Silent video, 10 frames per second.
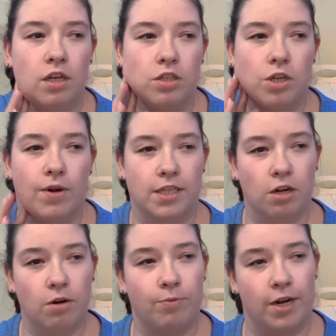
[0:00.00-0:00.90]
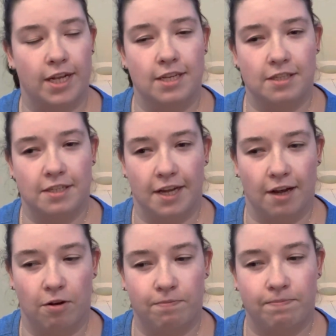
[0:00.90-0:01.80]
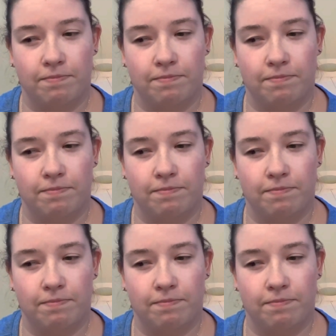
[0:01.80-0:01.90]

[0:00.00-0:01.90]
so I start braiding his tail